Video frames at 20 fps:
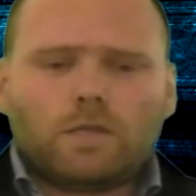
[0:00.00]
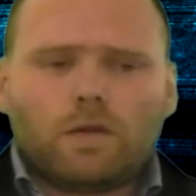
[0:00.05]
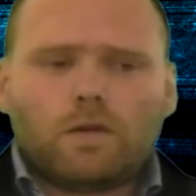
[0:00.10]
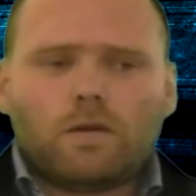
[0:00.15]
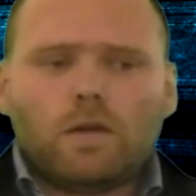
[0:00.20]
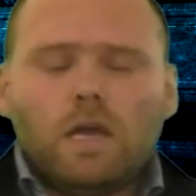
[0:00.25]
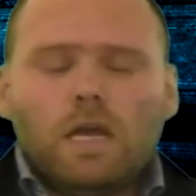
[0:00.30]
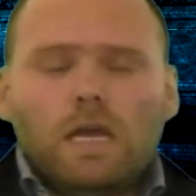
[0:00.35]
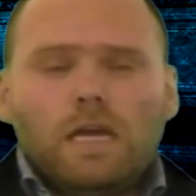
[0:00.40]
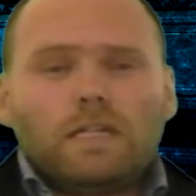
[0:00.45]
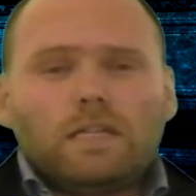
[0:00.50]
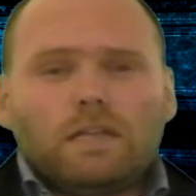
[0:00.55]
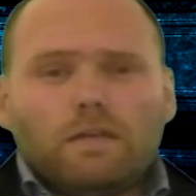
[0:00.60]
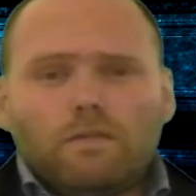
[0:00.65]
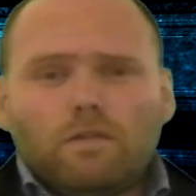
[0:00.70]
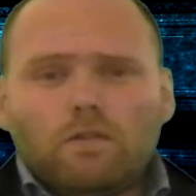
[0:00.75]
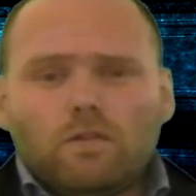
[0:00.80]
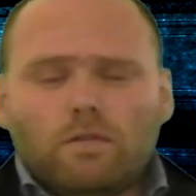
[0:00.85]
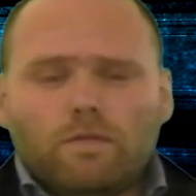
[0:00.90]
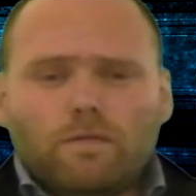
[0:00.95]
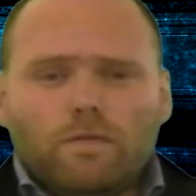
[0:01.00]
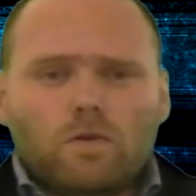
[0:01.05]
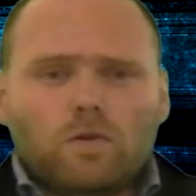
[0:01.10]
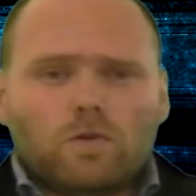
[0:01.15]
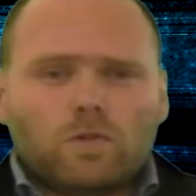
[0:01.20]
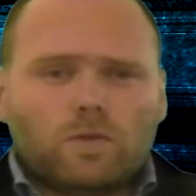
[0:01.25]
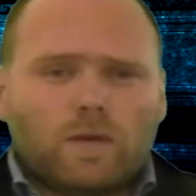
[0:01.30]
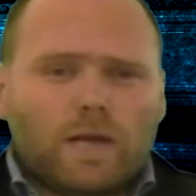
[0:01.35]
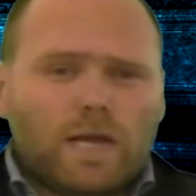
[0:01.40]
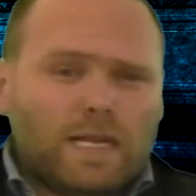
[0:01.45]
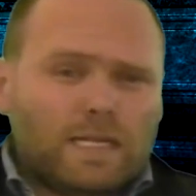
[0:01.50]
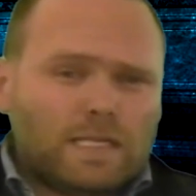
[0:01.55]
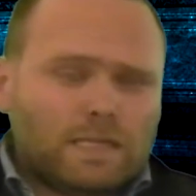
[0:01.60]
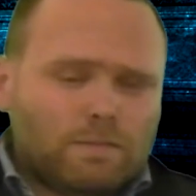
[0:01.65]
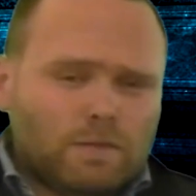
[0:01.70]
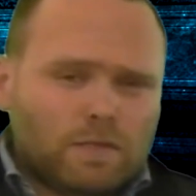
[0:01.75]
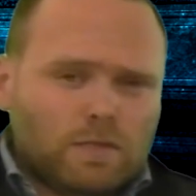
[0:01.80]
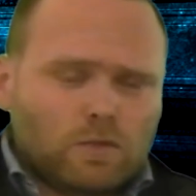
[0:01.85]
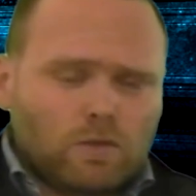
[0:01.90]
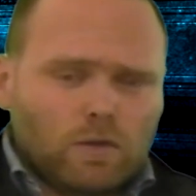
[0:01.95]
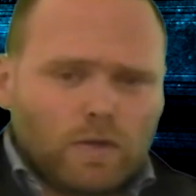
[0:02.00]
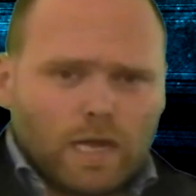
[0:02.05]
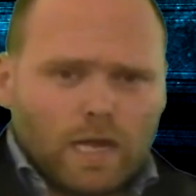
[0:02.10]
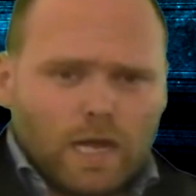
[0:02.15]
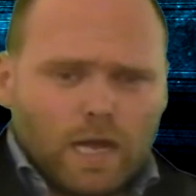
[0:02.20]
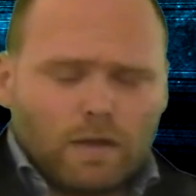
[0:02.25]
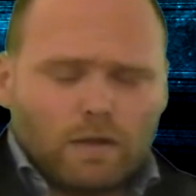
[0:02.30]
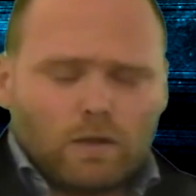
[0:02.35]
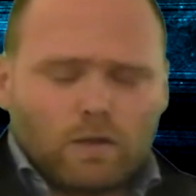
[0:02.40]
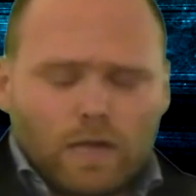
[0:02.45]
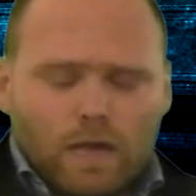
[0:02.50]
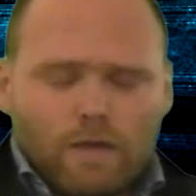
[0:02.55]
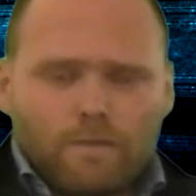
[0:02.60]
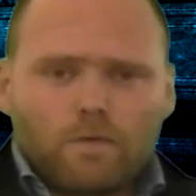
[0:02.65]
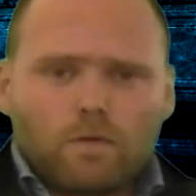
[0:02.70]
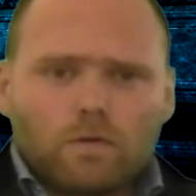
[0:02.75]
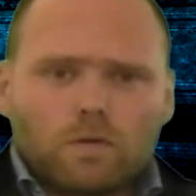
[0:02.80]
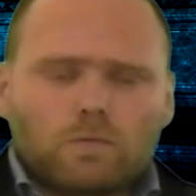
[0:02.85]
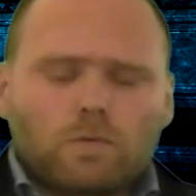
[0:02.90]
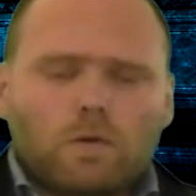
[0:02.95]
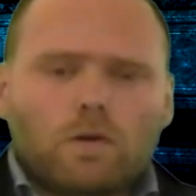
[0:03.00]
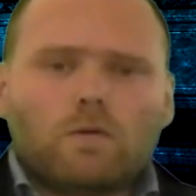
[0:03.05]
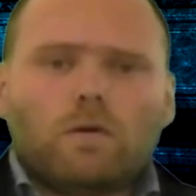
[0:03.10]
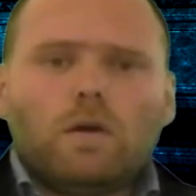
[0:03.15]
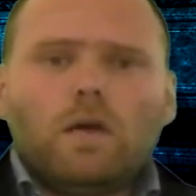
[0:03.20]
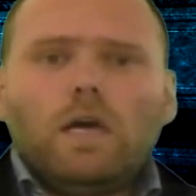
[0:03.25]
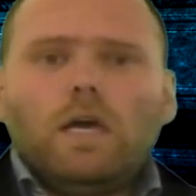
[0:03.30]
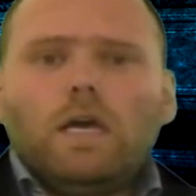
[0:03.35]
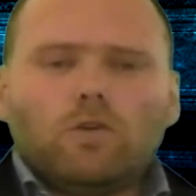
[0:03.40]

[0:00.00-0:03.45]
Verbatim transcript: So definitely looking forward to it, and something to look at look out for as well.